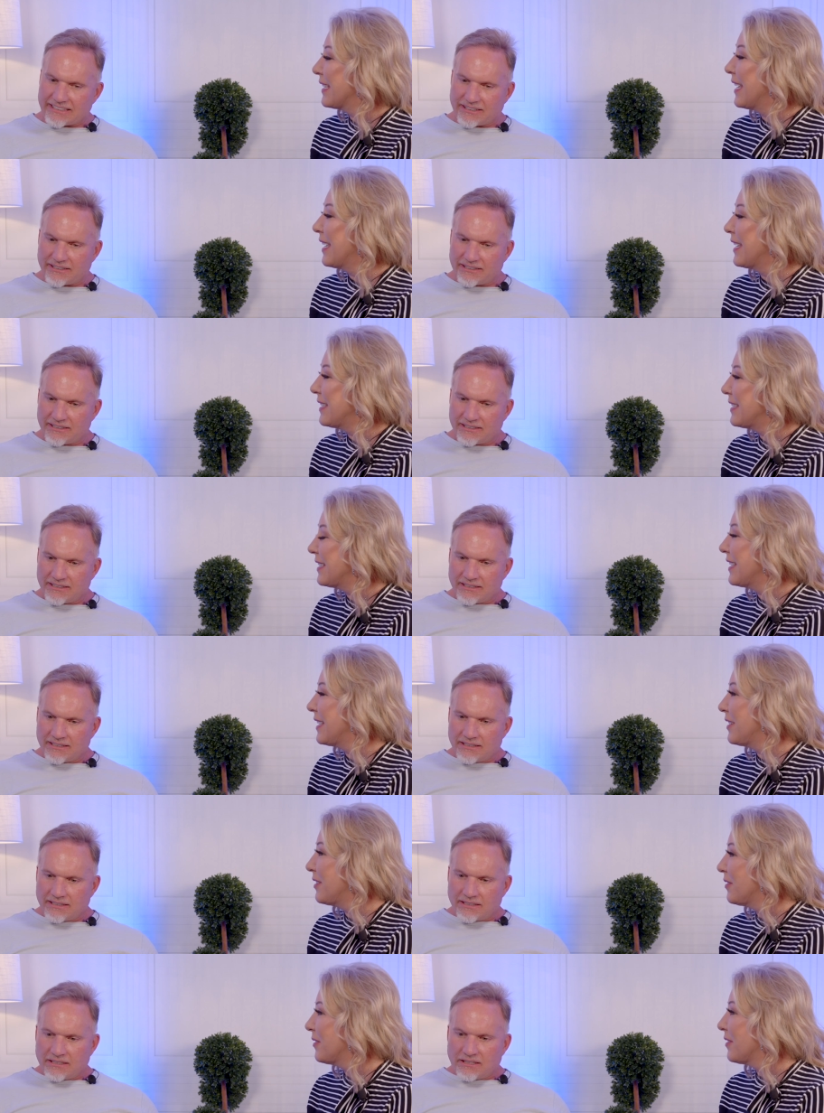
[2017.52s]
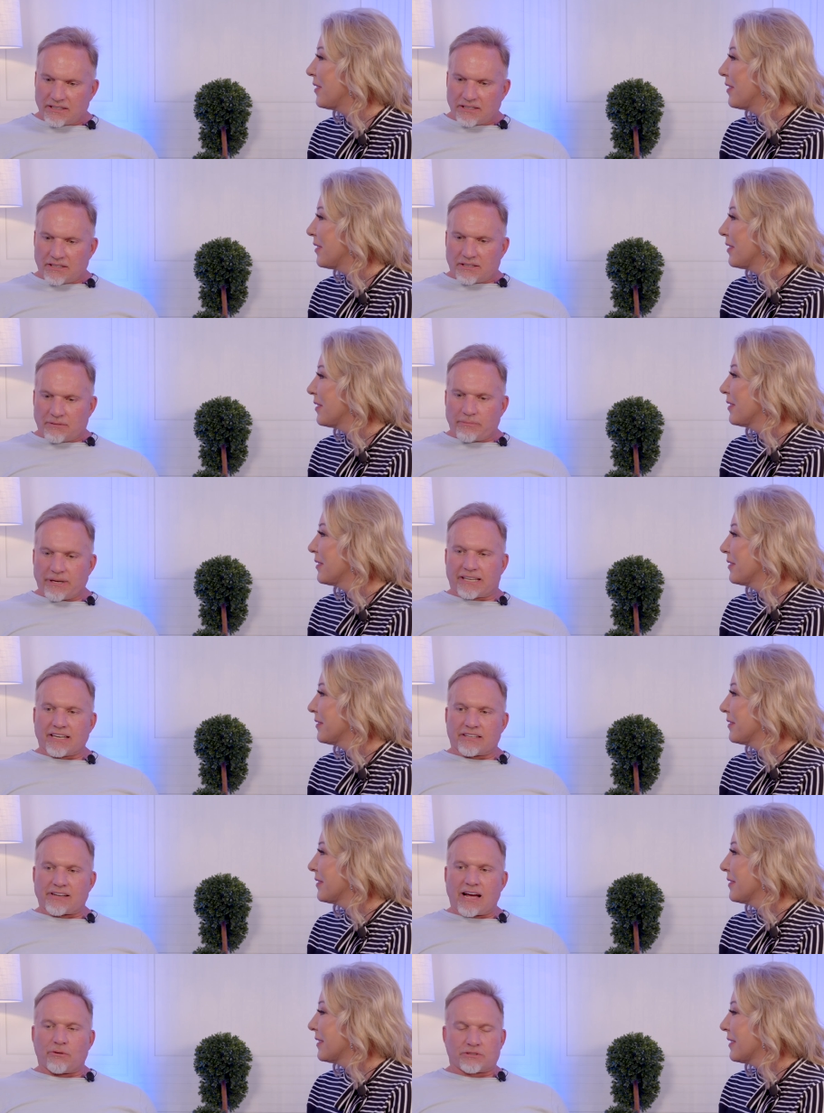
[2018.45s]
Speaker 1: Yeah, he did
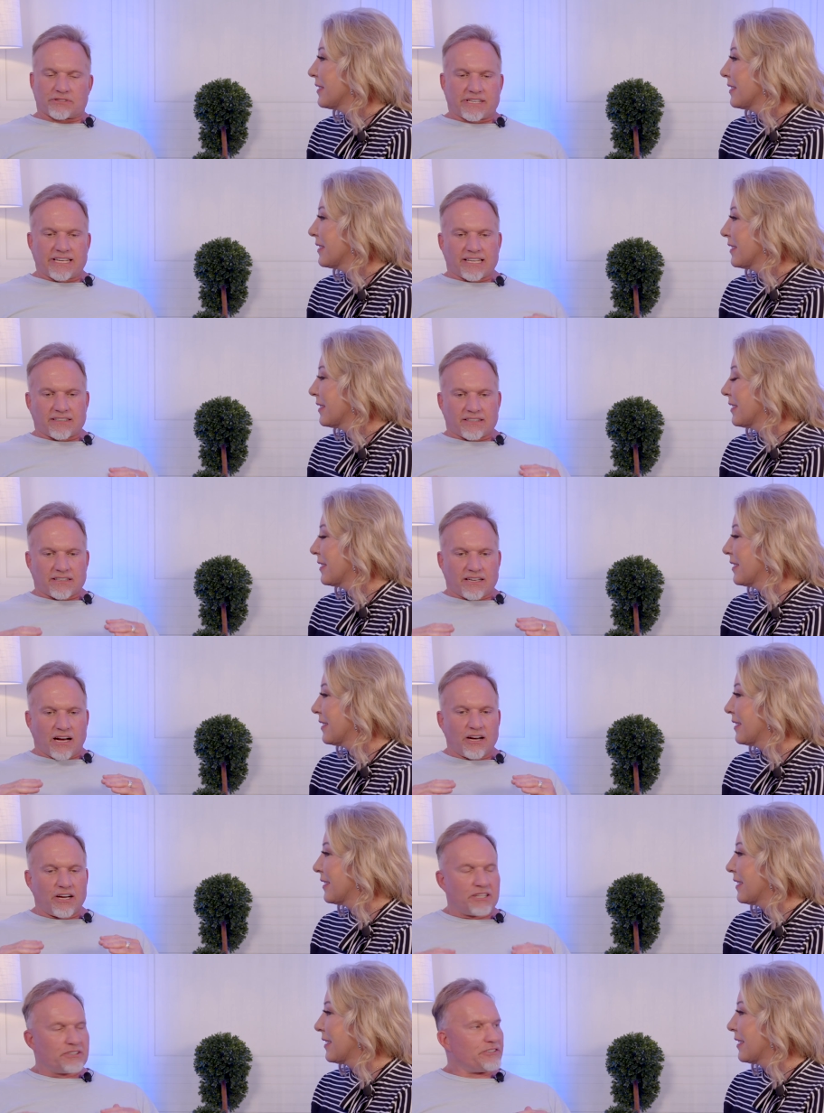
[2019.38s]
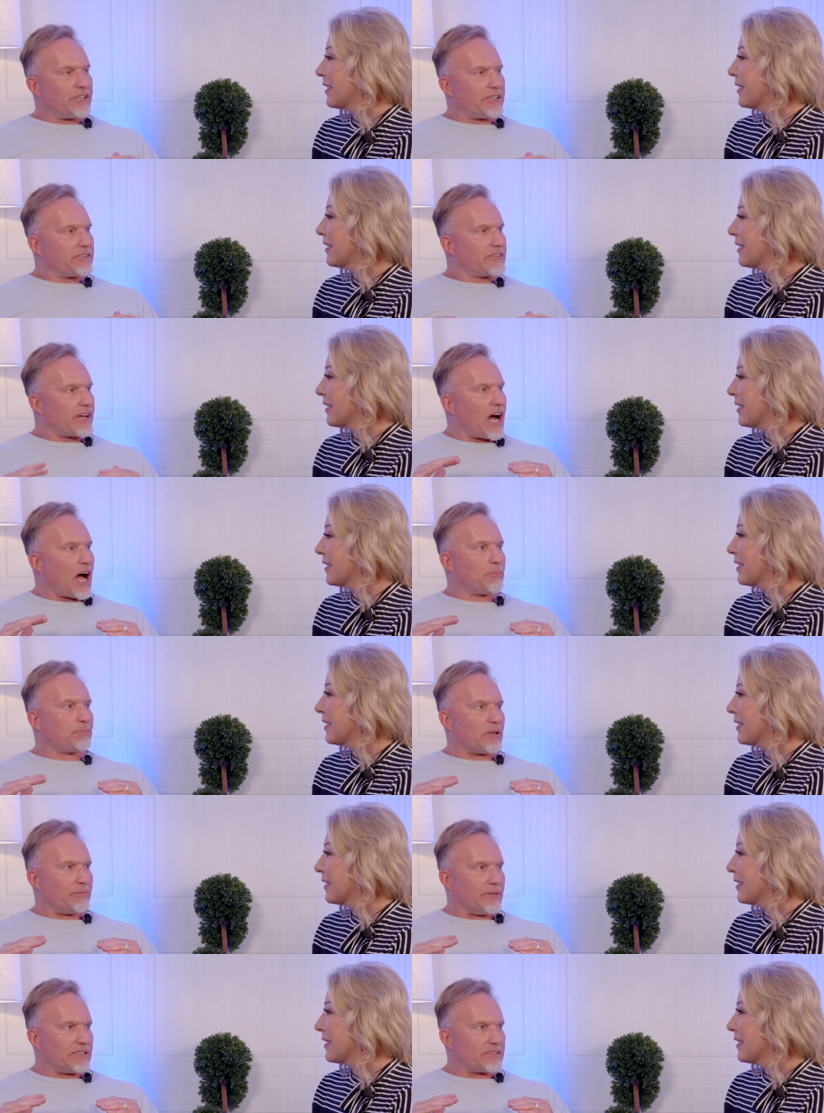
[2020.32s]
Speaker 2: because I was getting a hundred
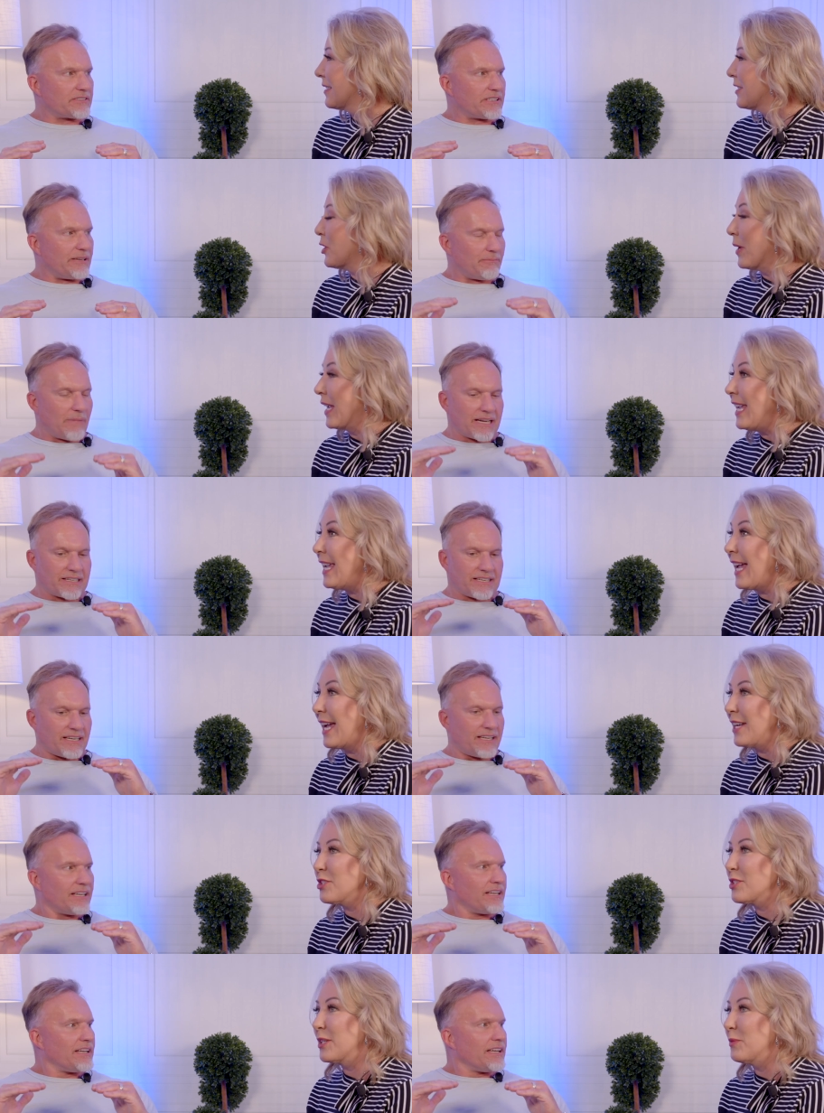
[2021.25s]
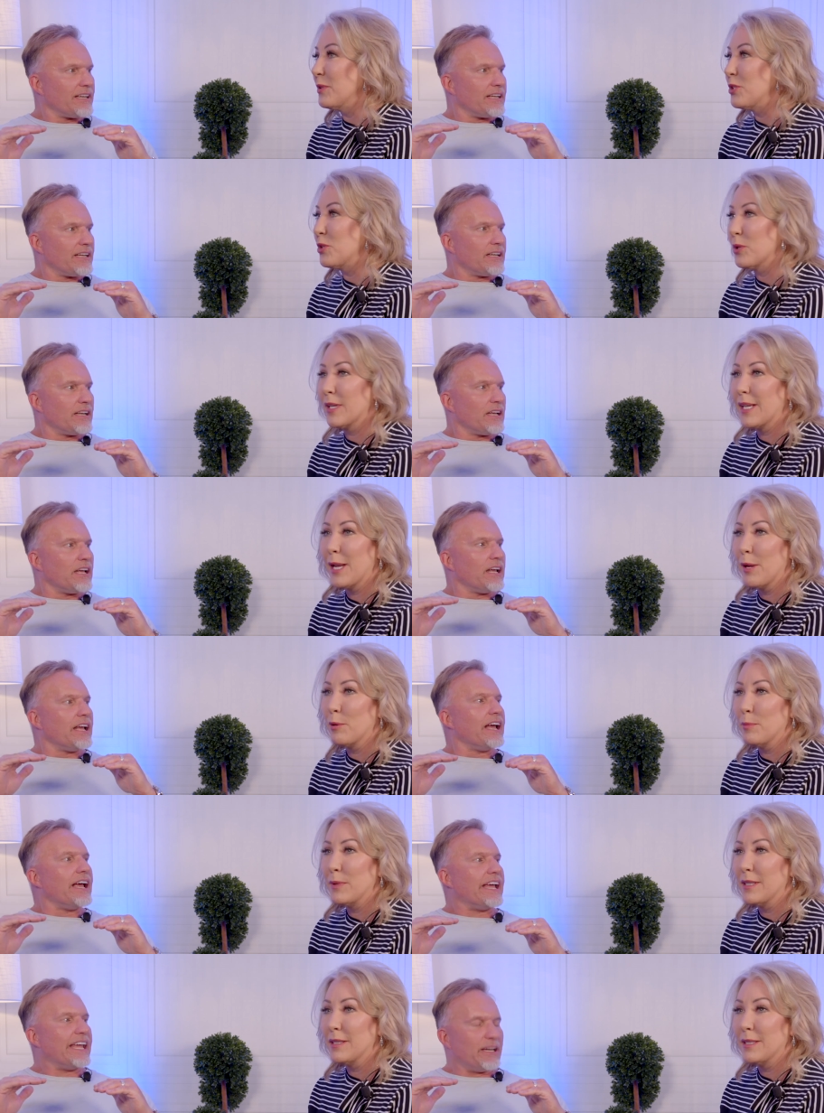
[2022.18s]
compliments. So my, he
Speaker 1: actually was your
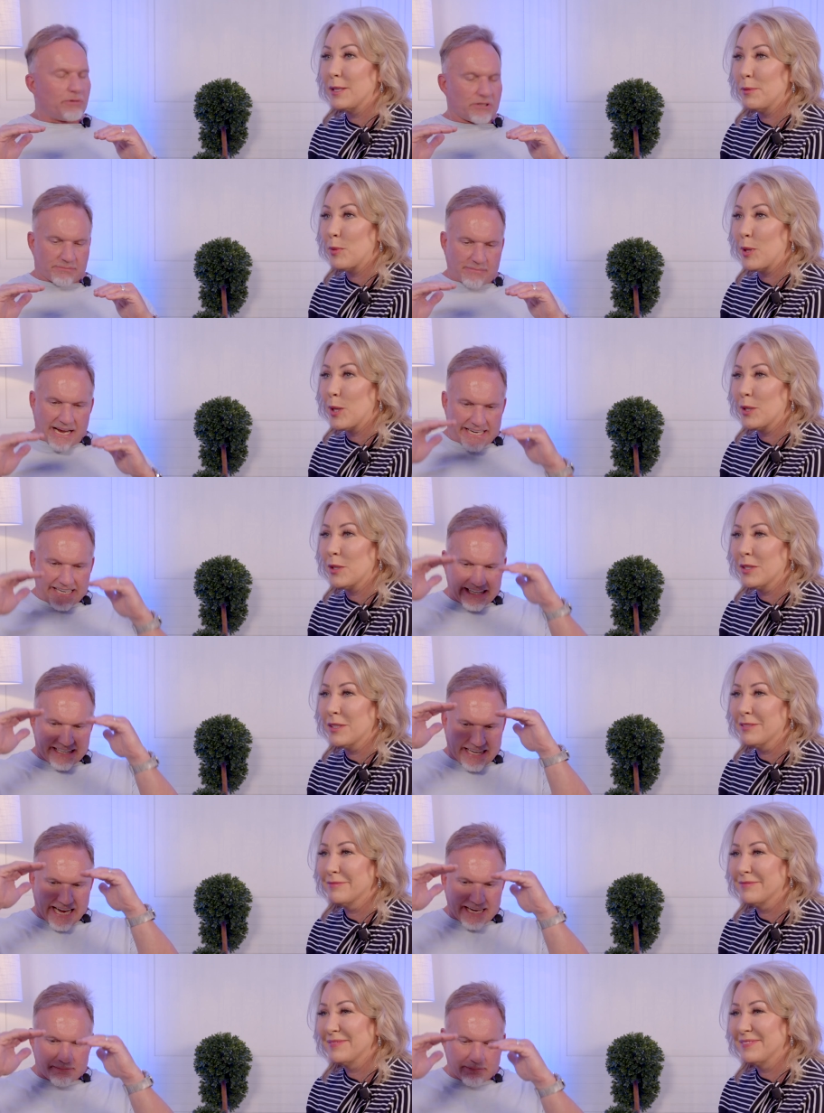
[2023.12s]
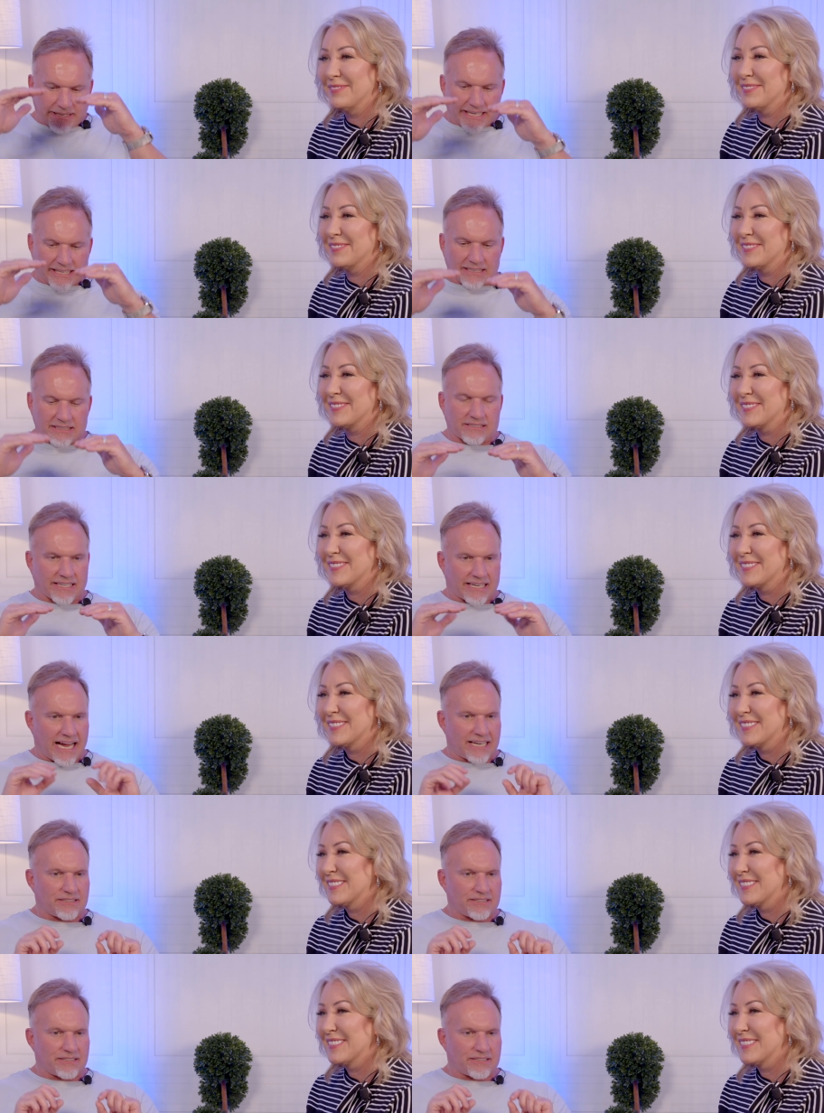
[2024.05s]
accountability. He was partner. my. He
Speaker 2: came in and said, "I